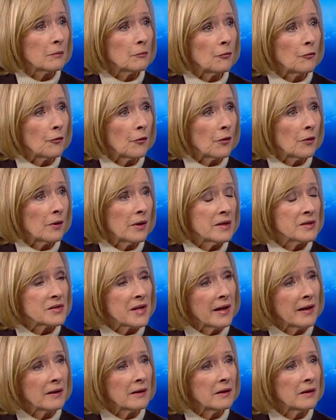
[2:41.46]
him for
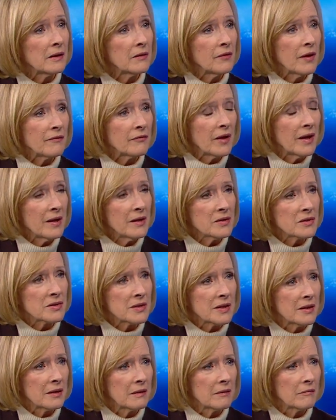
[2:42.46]
his handling of
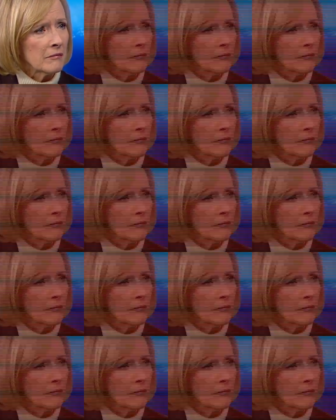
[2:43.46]
Afghanistan.